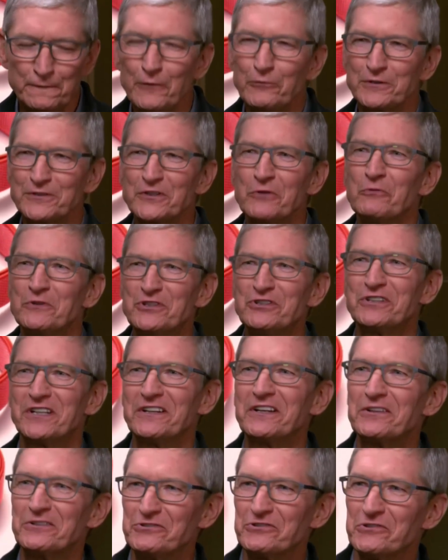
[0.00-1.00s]
focus on what you
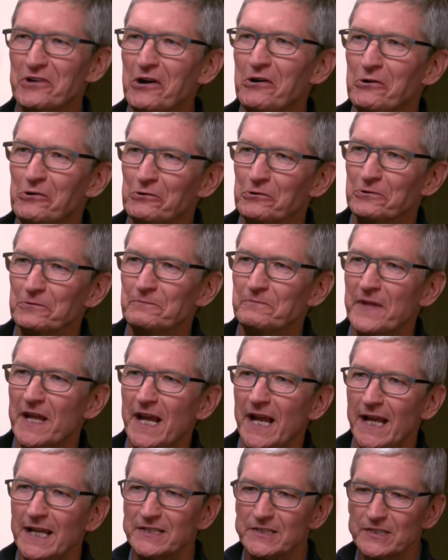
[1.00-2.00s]
can control.
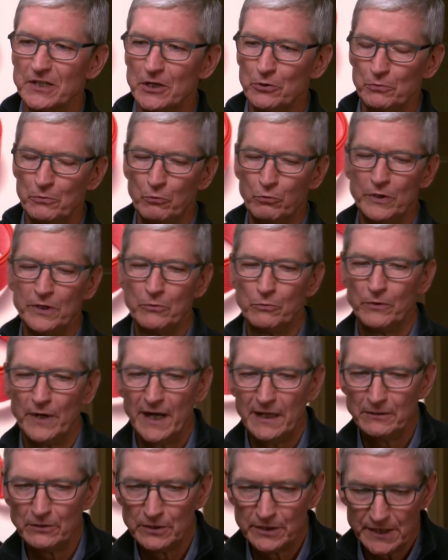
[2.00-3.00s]
And so when
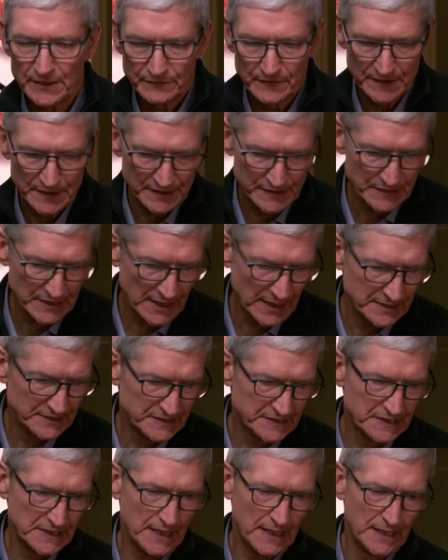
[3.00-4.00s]
I look at this, I
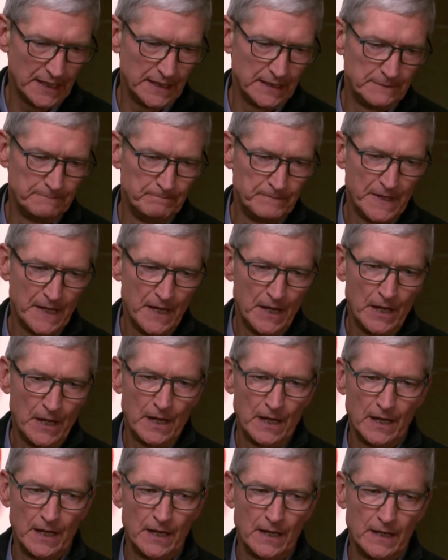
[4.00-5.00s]
say,
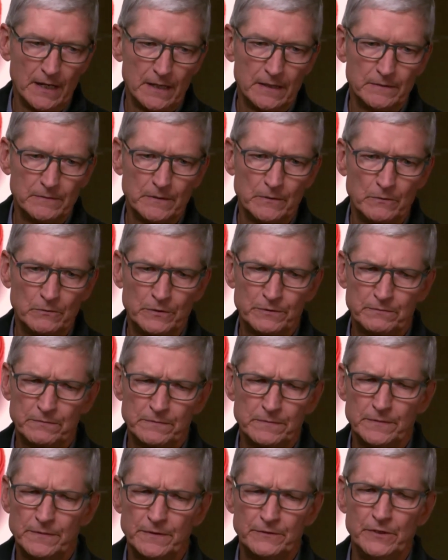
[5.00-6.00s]

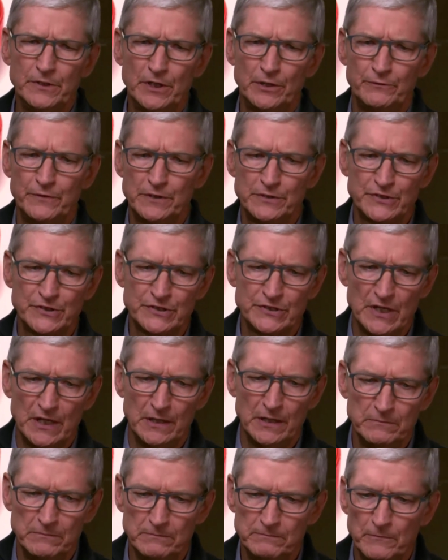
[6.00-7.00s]
there's
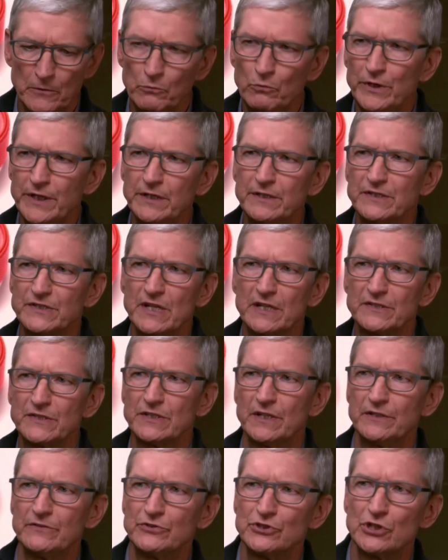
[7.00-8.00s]
some weakness
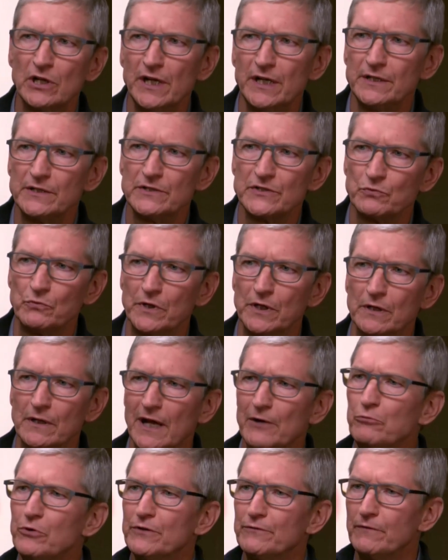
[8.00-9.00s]
outside of China as well.
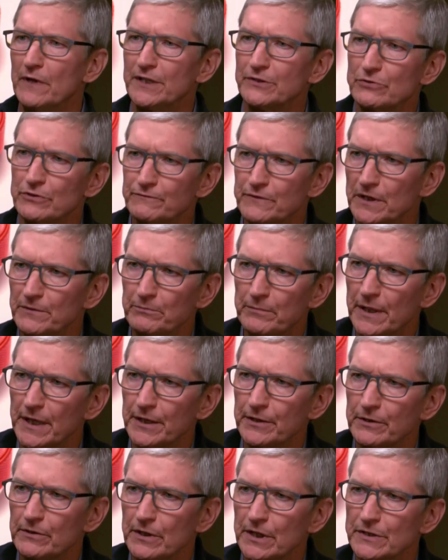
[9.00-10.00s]
I would have liked to have done
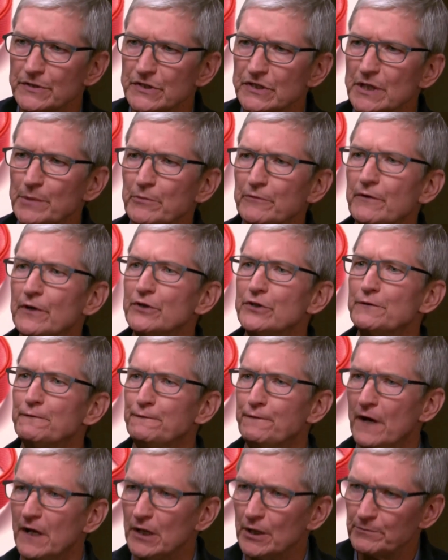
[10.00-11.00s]
better in some of our
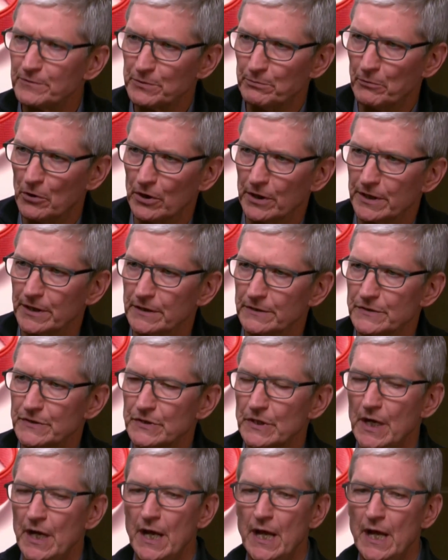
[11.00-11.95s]
developed markets.